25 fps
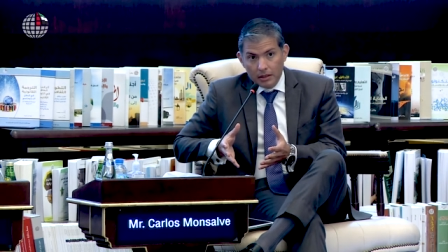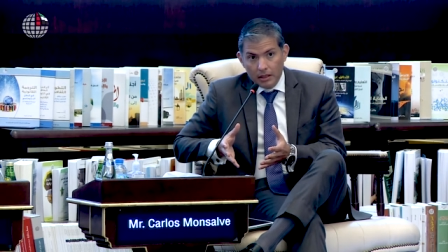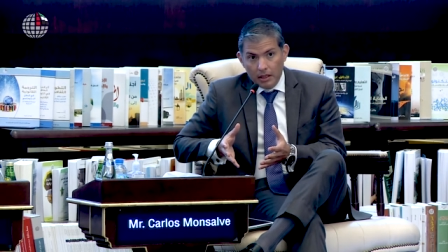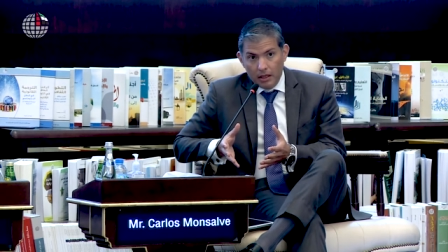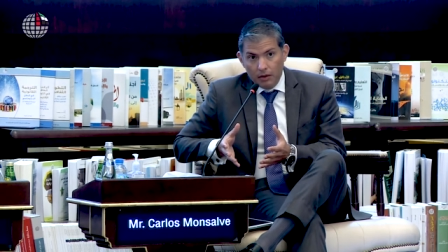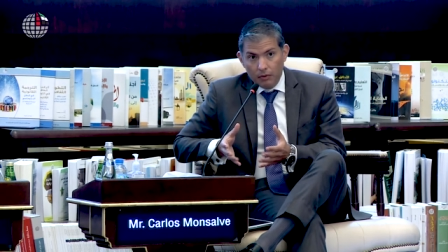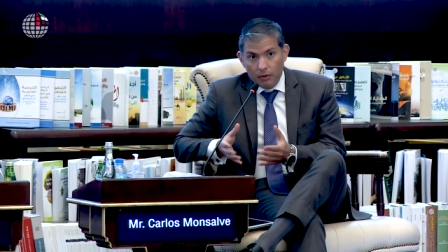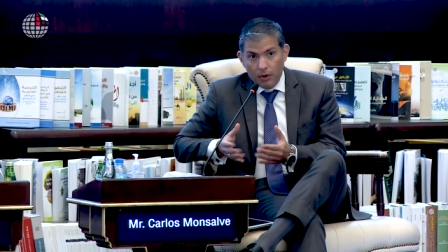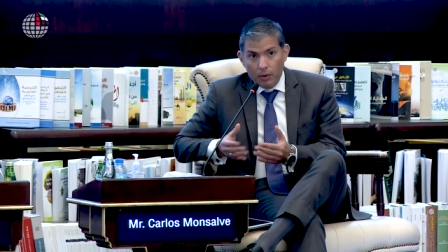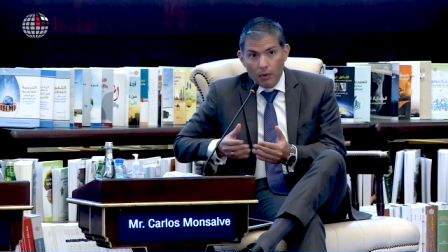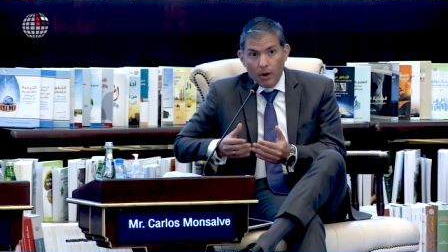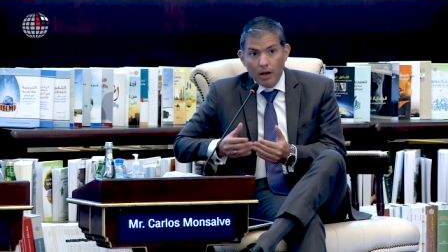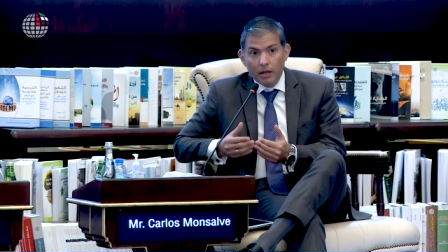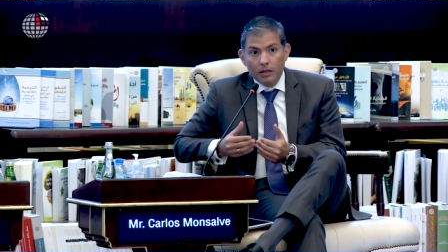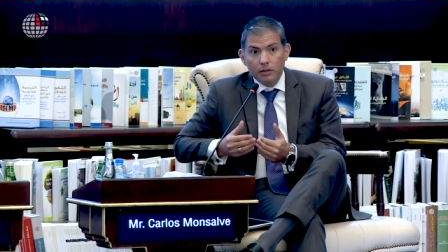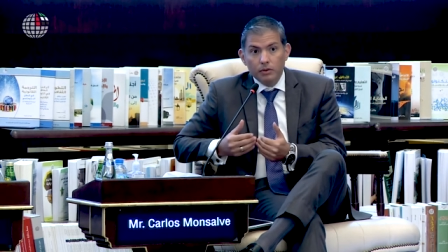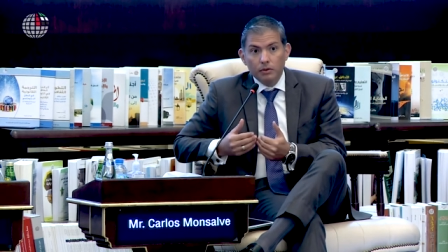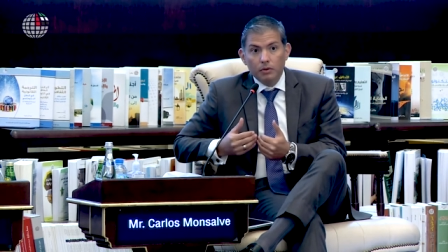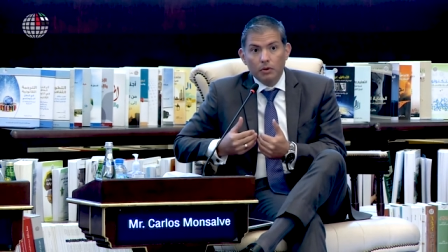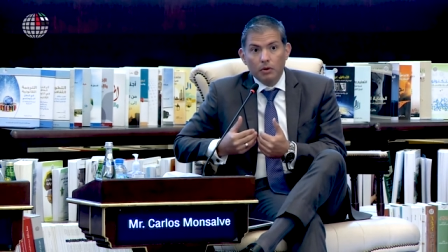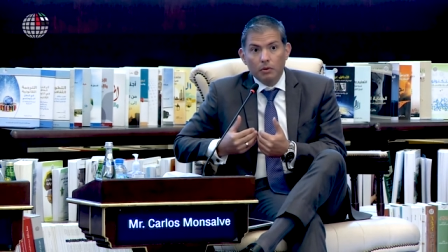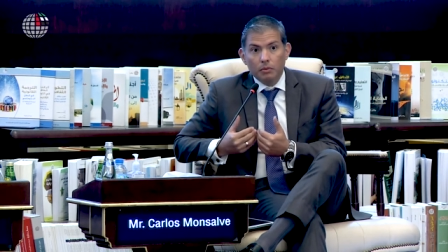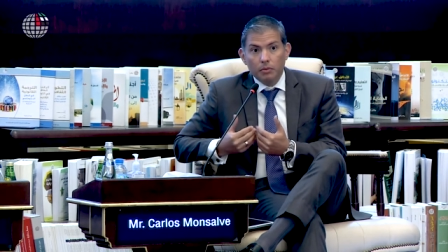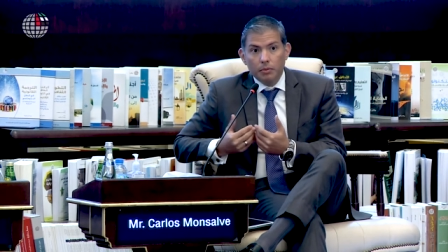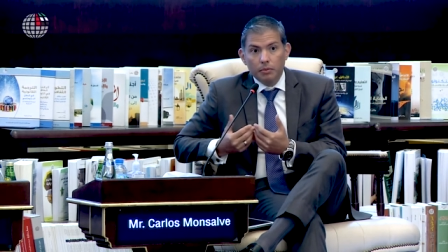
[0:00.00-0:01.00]
If we want
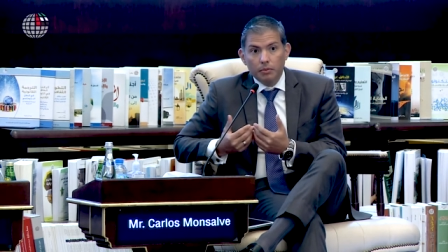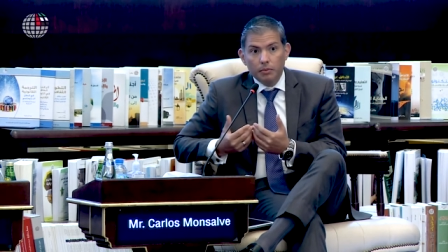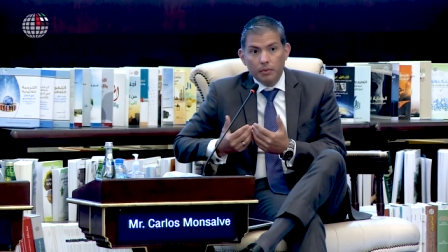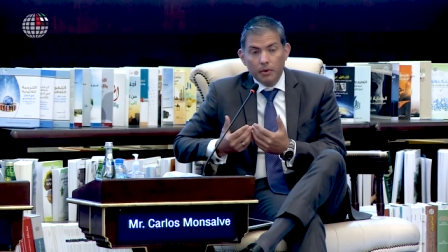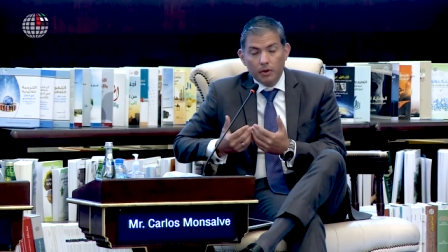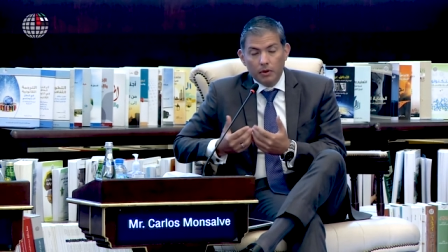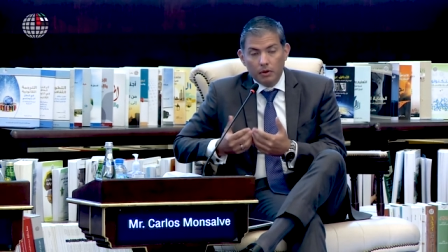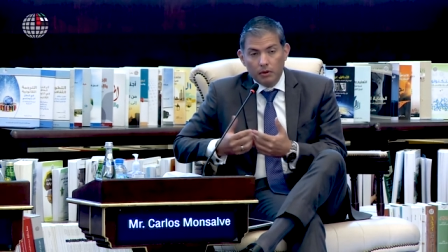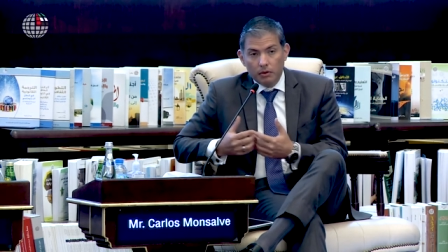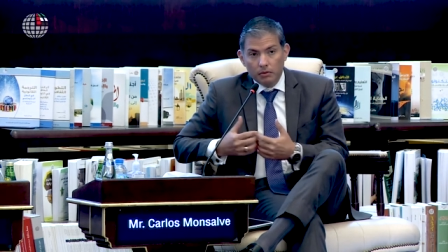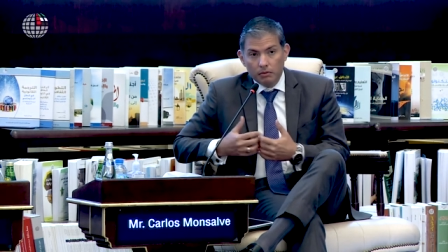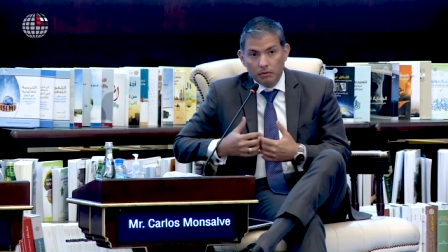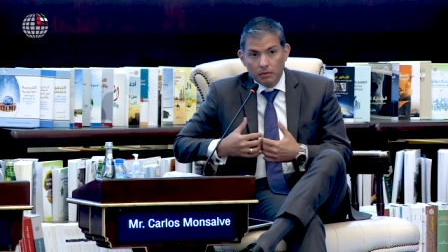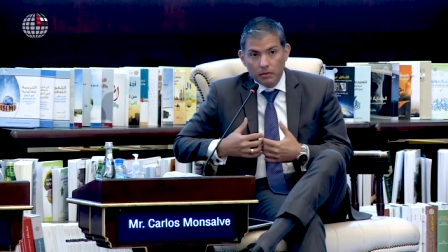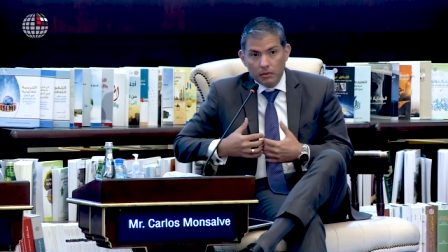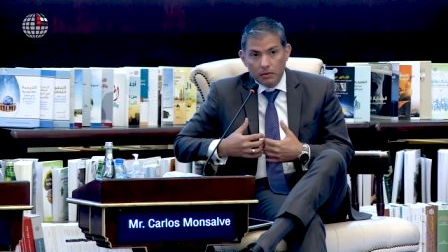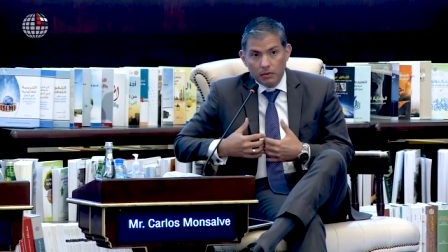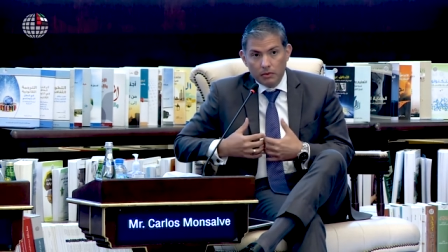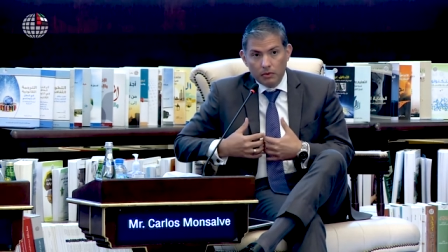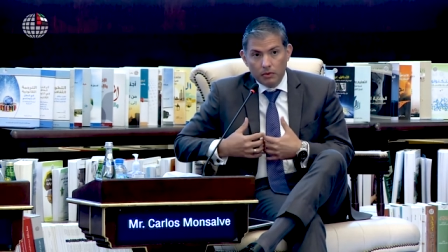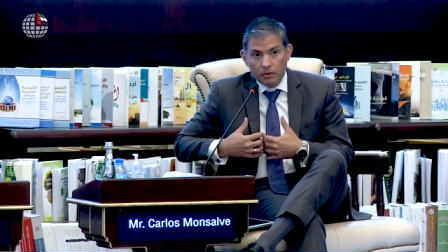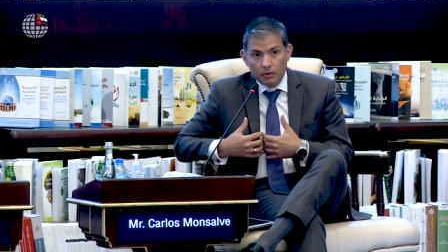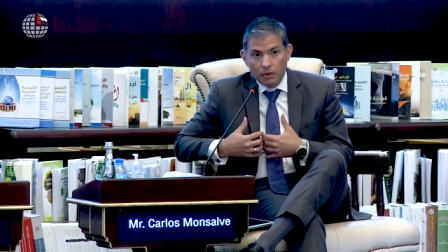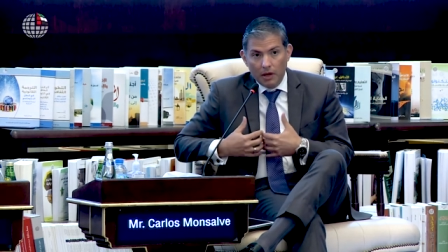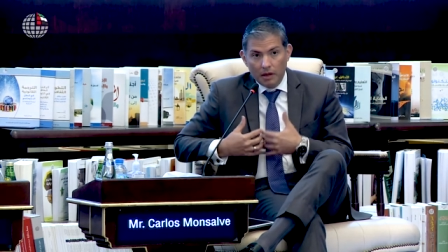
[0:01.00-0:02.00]
to,
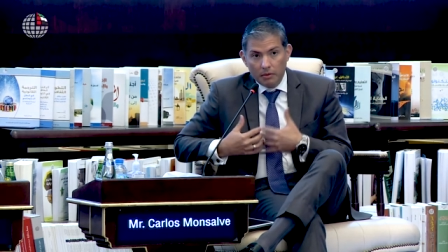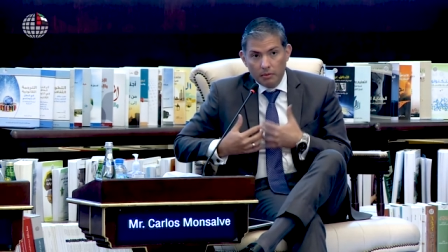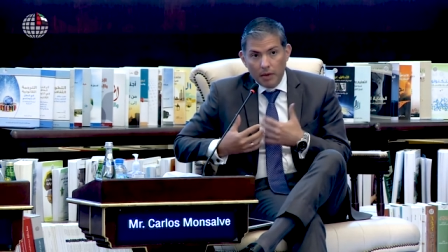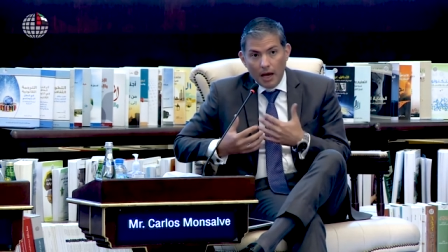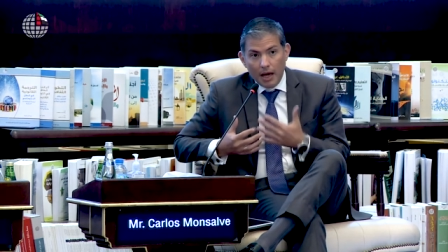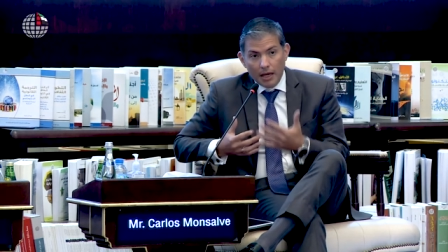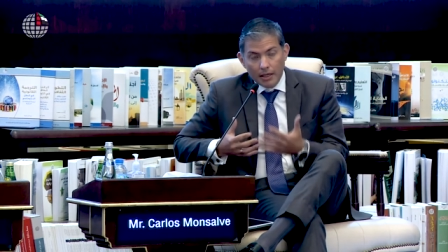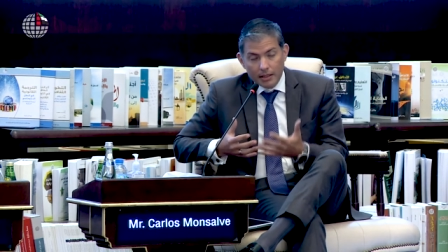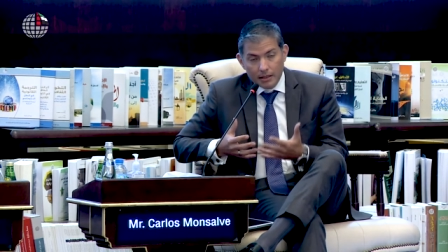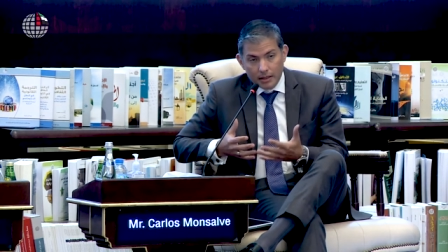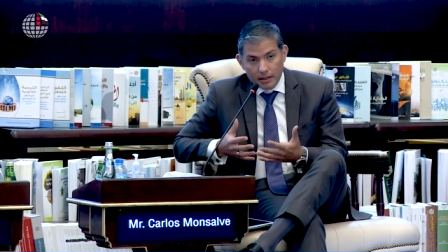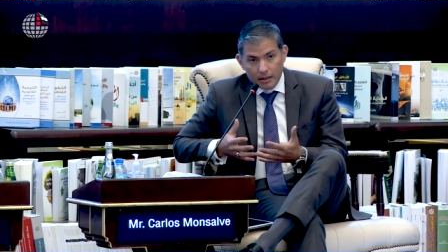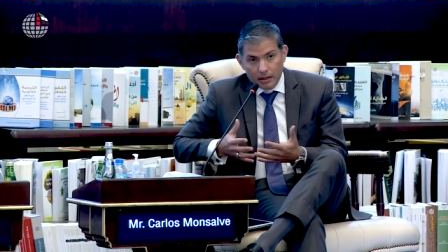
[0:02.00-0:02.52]
to advance